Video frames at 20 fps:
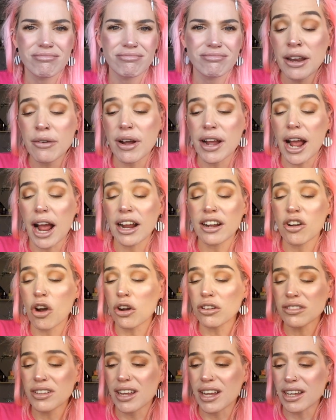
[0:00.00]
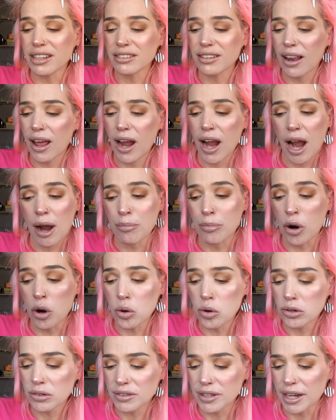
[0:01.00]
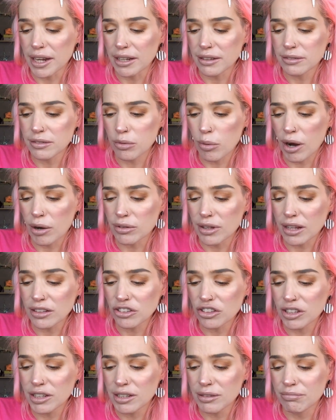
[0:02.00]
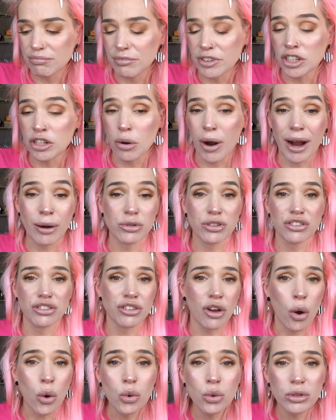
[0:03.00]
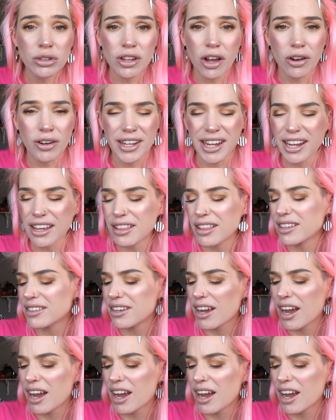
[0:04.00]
Anyway, I got it, so like I bought it. So I was actually, you know, I was sold on it at the